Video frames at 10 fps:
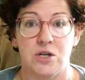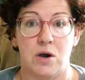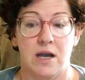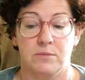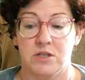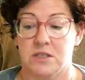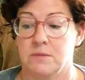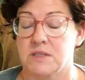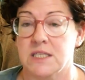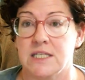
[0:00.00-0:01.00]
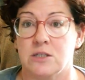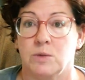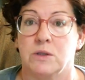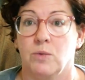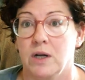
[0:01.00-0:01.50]
I'm just obsessed with
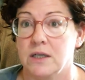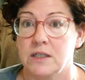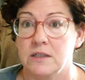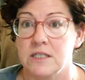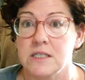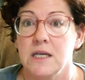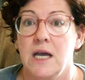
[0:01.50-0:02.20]
the Ranunculus.